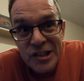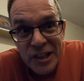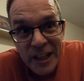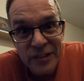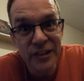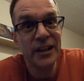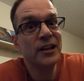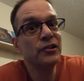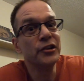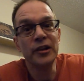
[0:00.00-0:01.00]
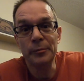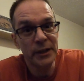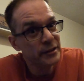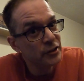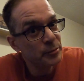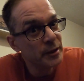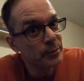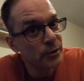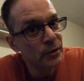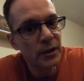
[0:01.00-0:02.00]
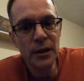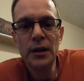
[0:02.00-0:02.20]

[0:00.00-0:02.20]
chance in hell you're going to meet these people.